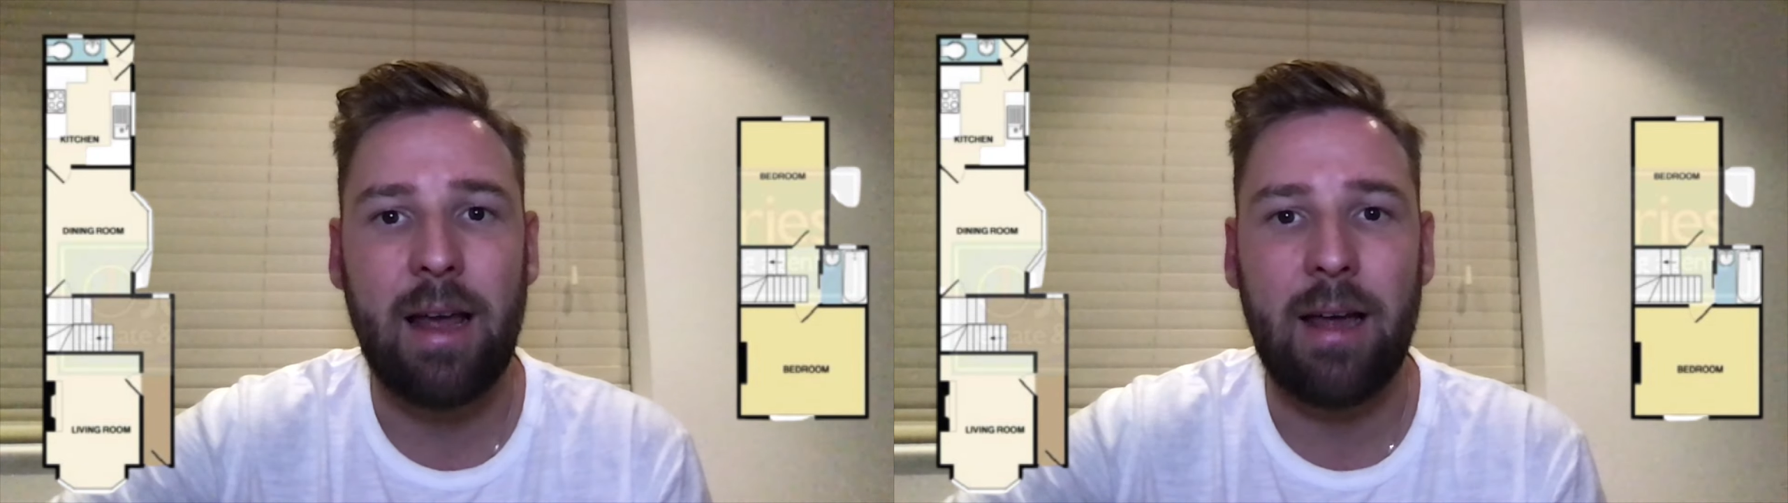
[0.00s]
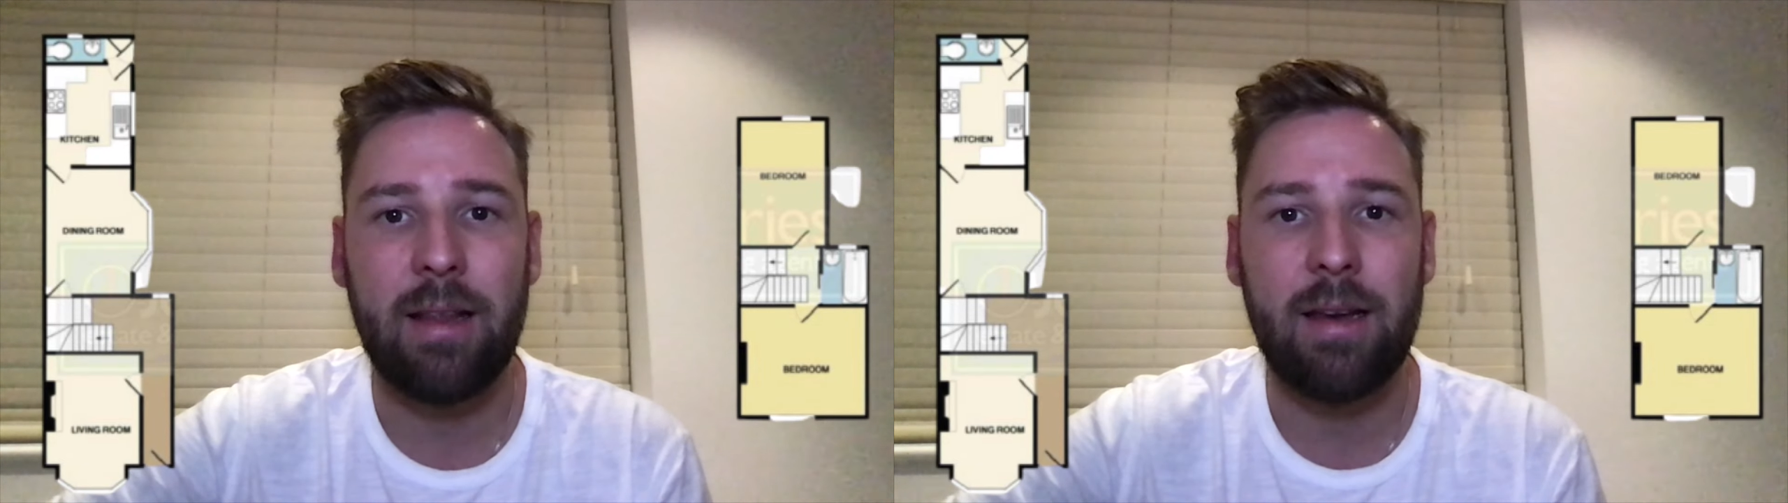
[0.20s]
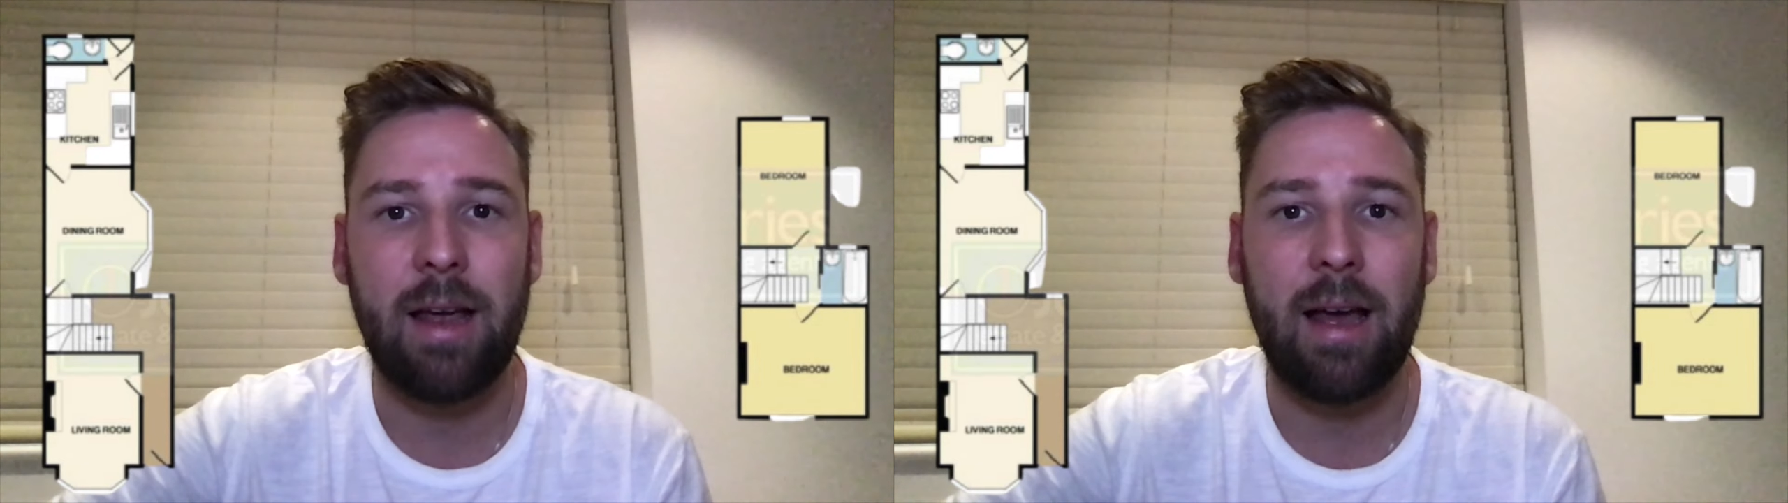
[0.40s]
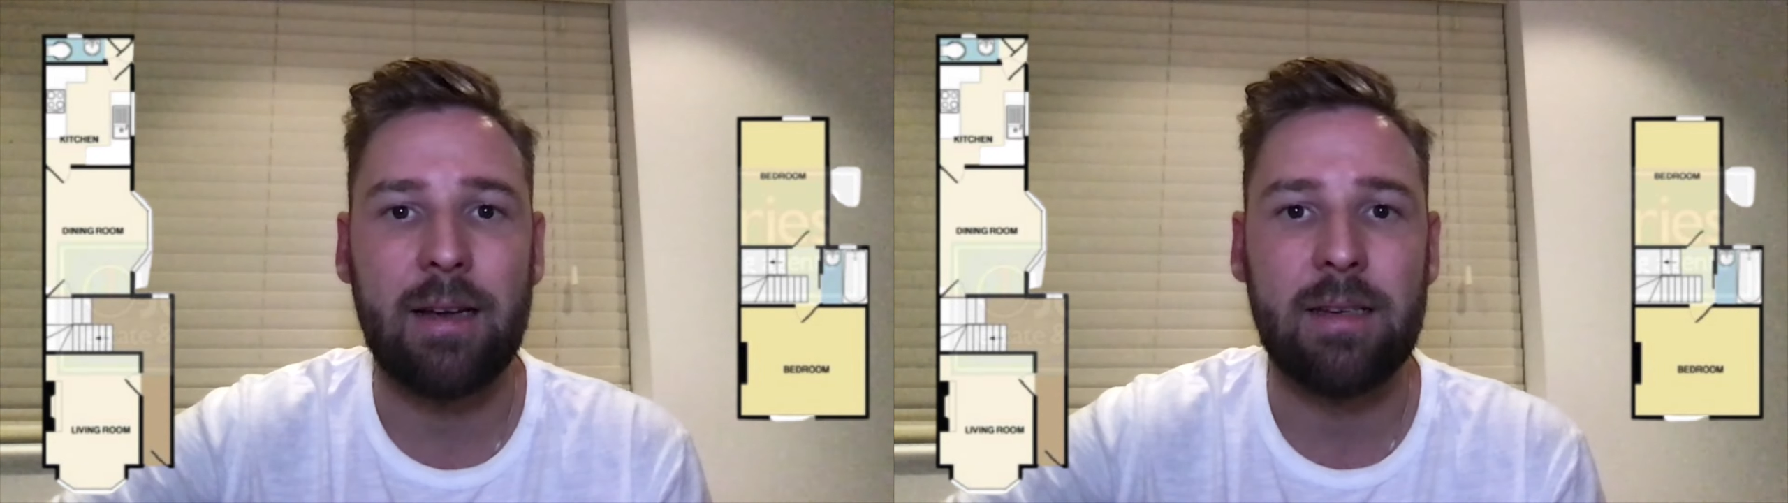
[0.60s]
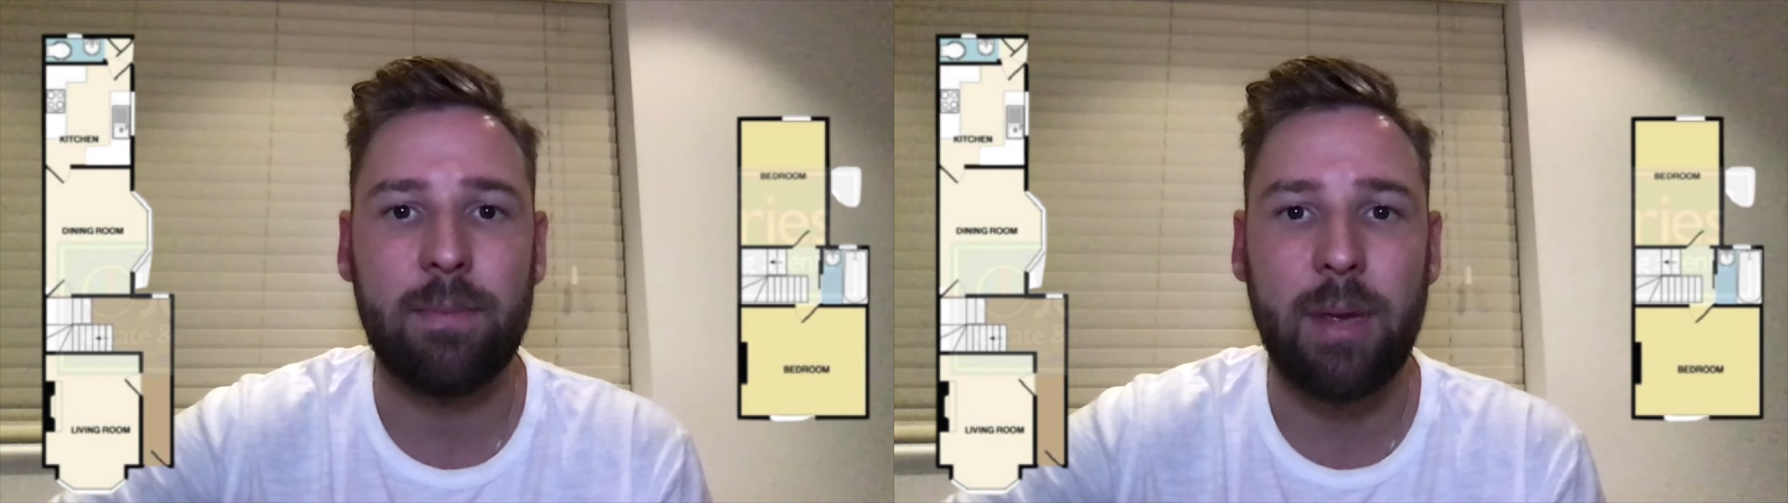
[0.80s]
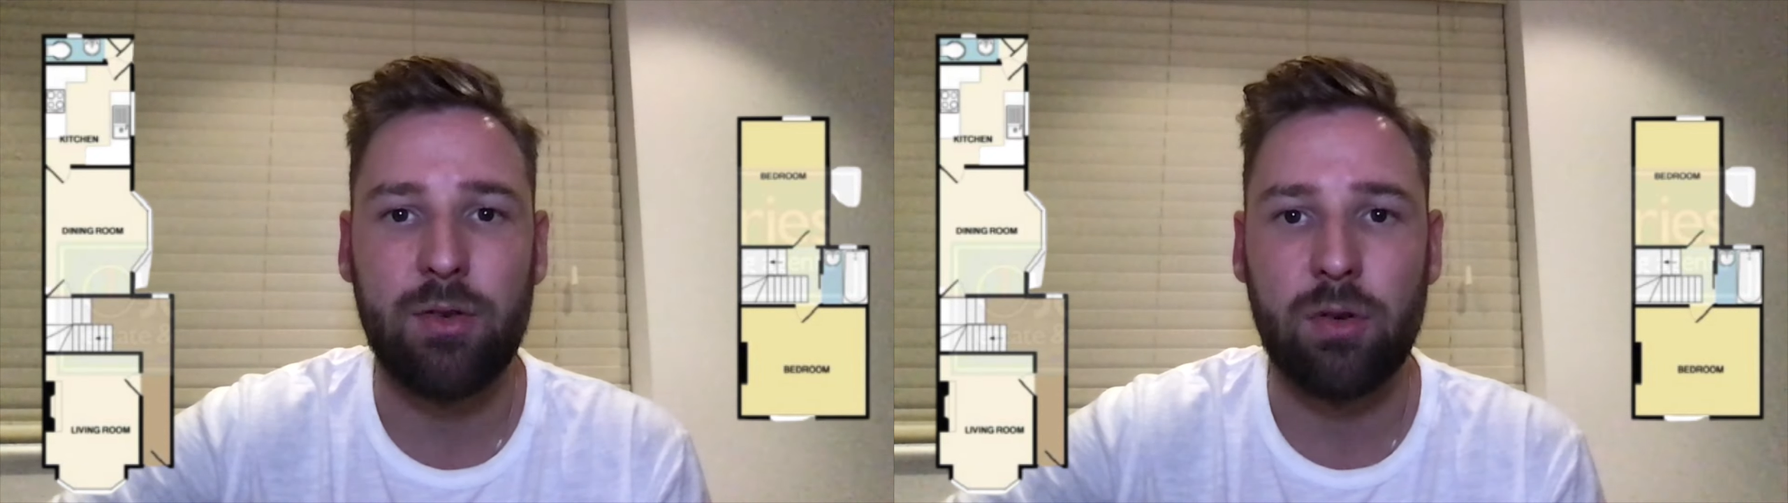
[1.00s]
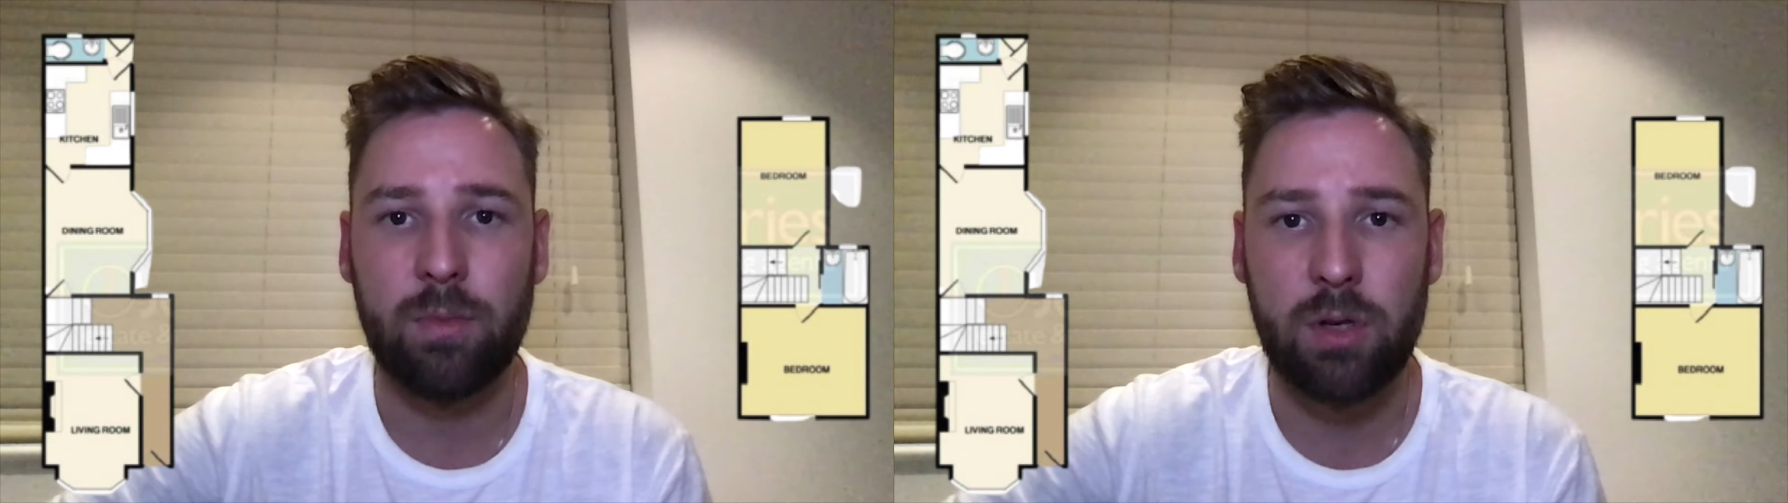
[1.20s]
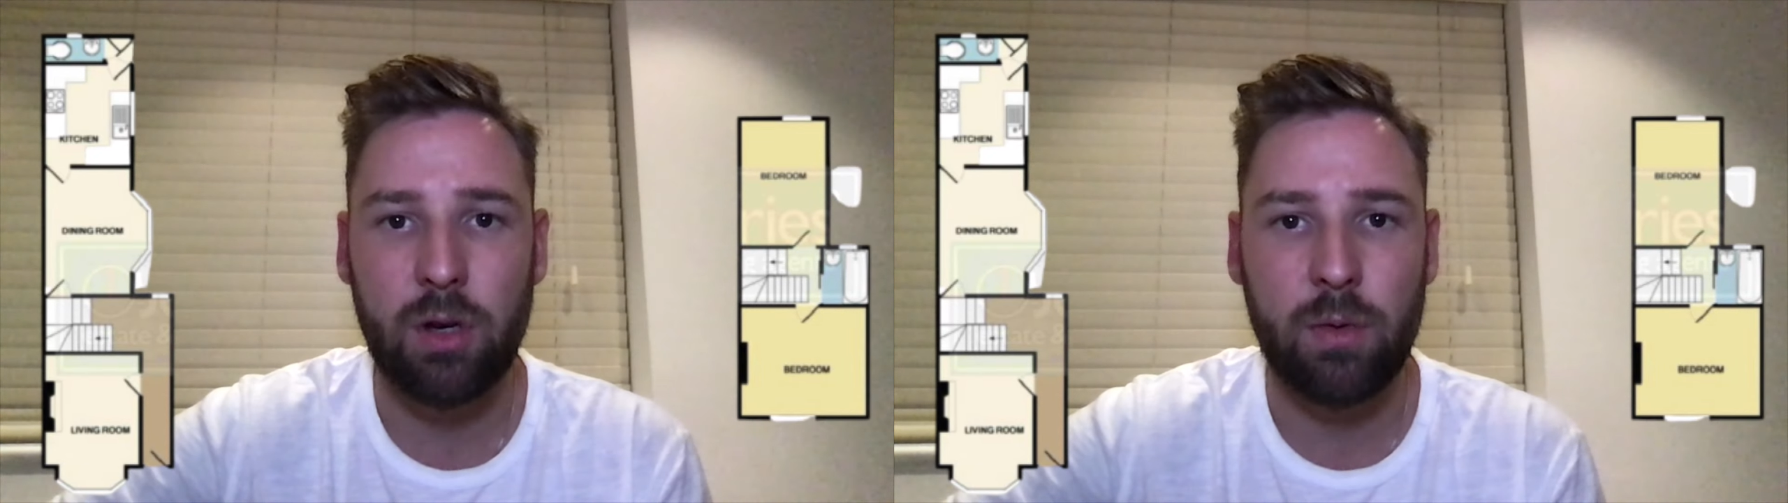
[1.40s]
and then you had bedroom 2,